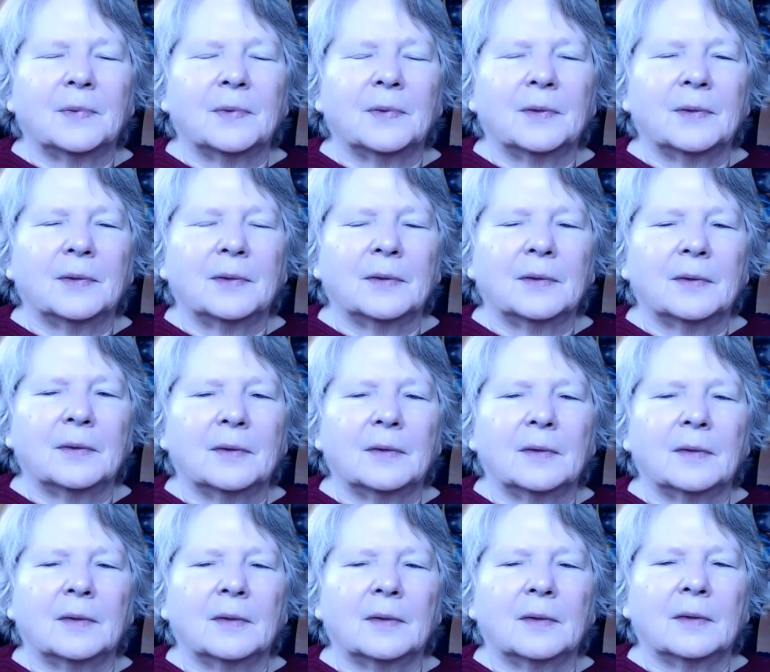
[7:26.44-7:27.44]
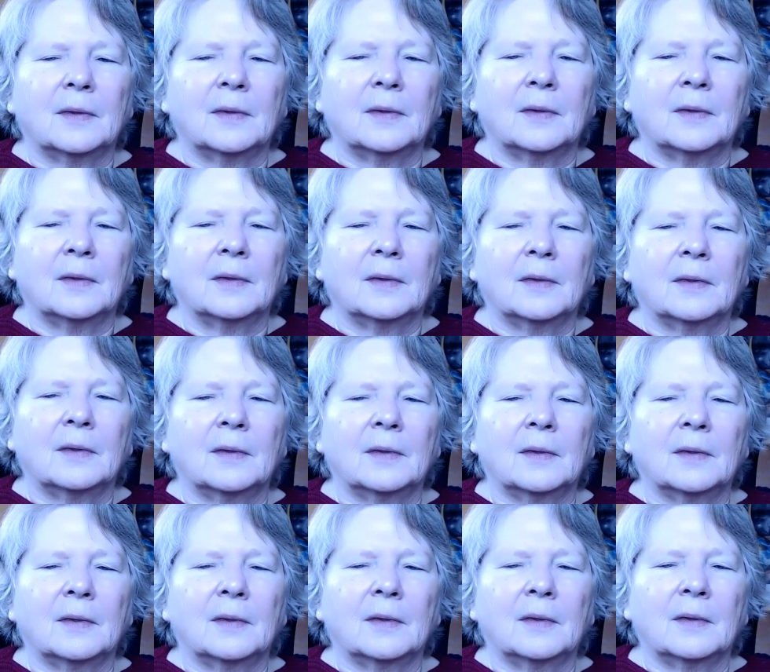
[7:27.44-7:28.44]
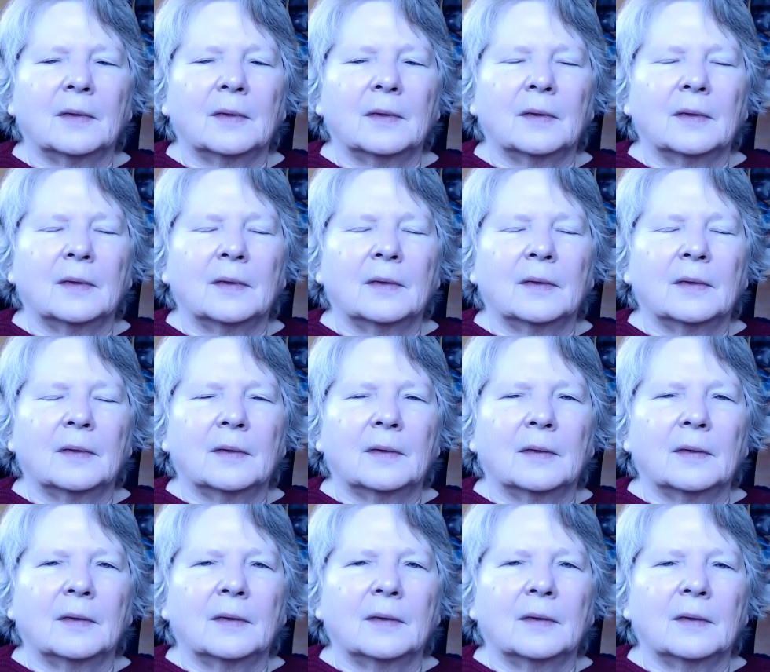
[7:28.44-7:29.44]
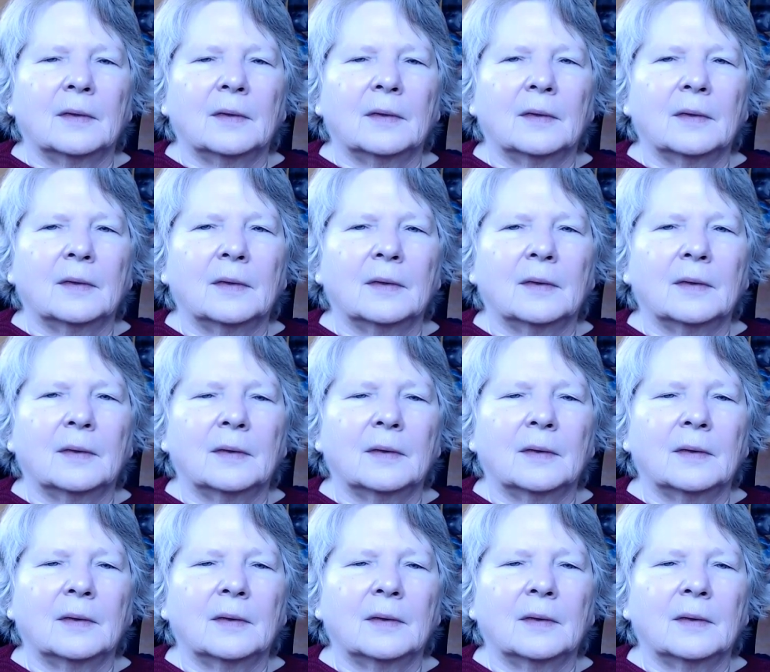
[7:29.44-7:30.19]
No one is speaking in this clip.